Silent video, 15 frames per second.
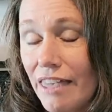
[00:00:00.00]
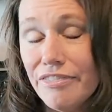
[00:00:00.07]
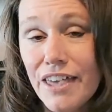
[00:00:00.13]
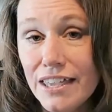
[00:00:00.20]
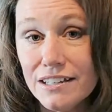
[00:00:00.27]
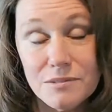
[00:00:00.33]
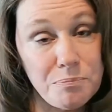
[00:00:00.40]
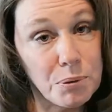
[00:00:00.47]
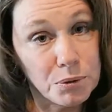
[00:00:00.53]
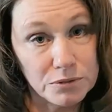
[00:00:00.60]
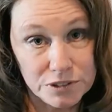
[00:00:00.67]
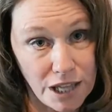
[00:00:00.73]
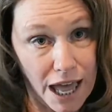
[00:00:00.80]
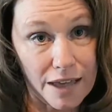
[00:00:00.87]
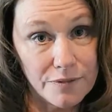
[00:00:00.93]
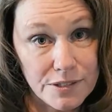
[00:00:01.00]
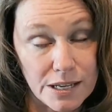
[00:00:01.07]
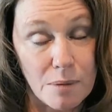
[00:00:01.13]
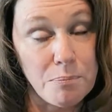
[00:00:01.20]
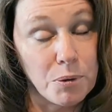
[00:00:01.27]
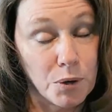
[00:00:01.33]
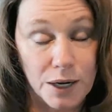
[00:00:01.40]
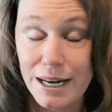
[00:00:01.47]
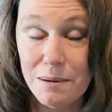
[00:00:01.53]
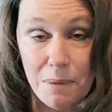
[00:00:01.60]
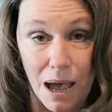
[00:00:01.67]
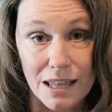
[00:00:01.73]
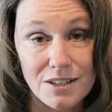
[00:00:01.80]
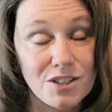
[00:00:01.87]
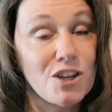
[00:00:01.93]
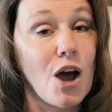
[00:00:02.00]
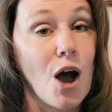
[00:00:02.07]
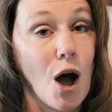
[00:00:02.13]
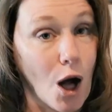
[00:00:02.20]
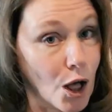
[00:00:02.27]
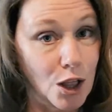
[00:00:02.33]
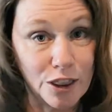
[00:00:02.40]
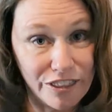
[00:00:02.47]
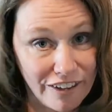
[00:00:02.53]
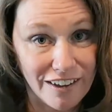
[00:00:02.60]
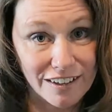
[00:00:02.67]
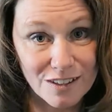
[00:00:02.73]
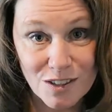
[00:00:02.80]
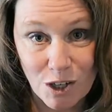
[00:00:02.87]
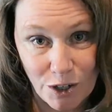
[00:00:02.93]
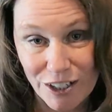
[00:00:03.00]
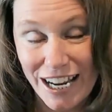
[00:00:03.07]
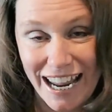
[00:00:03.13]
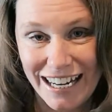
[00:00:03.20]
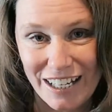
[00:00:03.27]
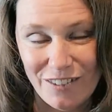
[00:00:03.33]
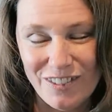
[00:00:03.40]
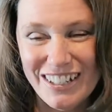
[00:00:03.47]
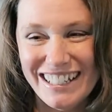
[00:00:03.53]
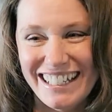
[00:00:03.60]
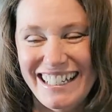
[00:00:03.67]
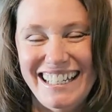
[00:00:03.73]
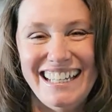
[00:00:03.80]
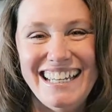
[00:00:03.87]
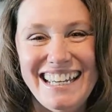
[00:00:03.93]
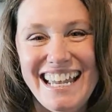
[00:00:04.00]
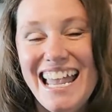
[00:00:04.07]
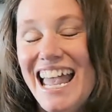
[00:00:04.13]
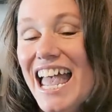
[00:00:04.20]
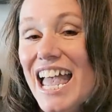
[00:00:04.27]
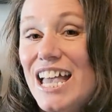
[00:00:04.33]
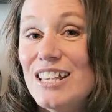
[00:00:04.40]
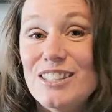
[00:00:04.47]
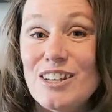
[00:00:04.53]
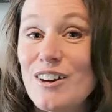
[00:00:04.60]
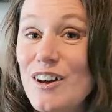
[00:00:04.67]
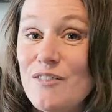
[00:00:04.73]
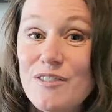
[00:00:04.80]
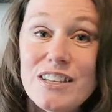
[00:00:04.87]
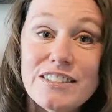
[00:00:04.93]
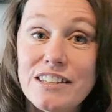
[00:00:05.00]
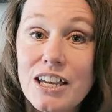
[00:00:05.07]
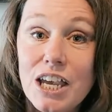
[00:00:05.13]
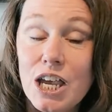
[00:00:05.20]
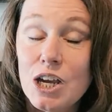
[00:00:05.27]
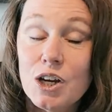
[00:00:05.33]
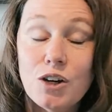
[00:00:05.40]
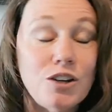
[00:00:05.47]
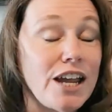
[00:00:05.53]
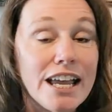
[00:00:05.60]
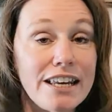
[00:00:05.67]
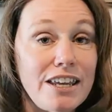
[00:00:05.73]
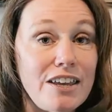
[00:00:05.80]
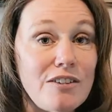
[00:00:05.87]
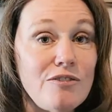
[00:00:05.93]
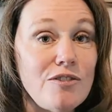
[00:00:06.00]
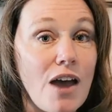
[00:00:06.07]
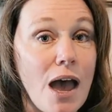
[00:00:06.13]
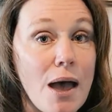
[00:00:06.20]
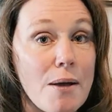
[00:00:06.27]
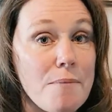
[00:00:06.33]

that loves pretty much all things creative. So if it's a creative